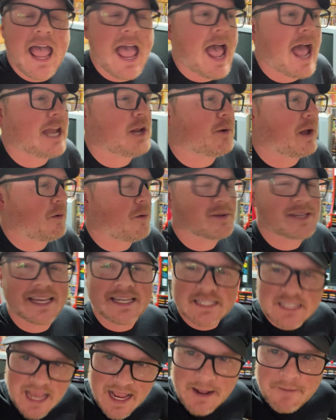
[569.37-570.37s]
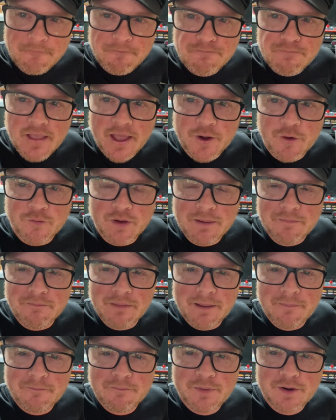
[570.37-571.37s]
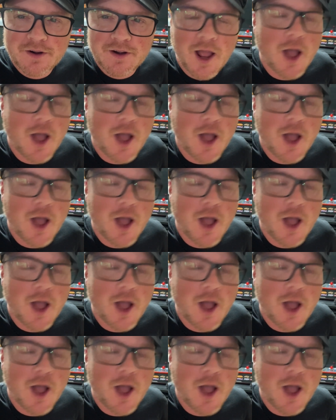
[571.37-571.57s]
Anyway, what was I saying? I don't remember.